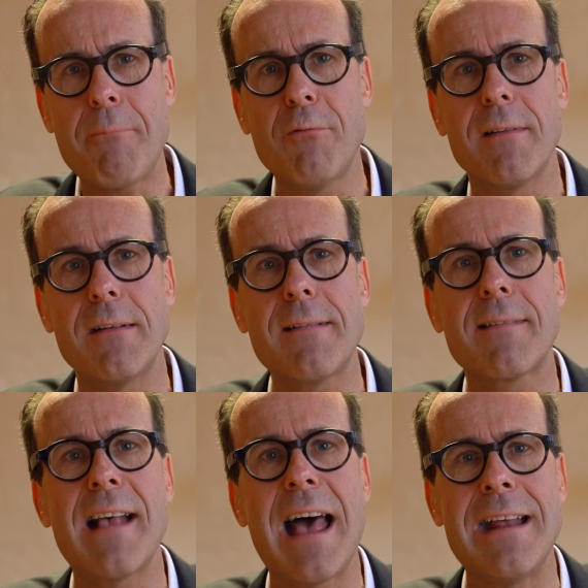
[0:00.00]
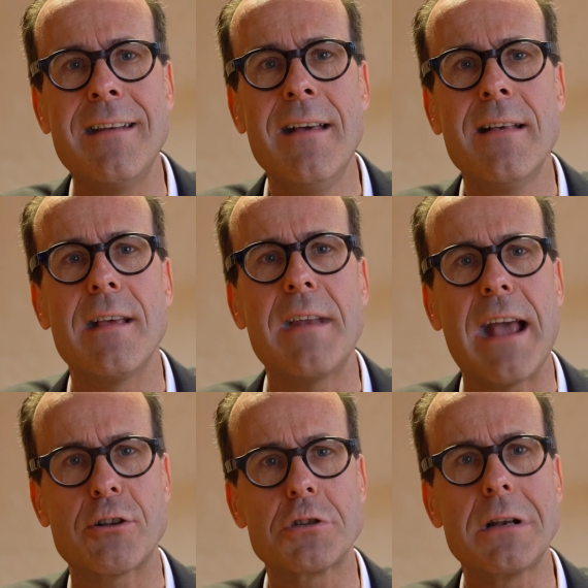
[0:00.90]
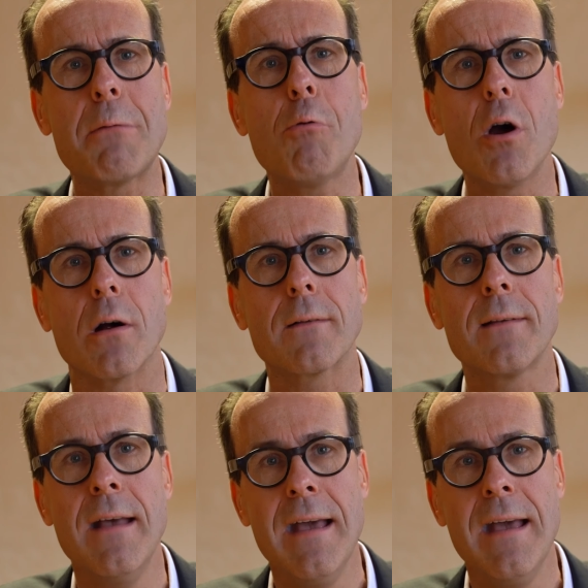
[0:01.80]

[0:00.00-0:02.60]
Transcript: up with a design that actually works.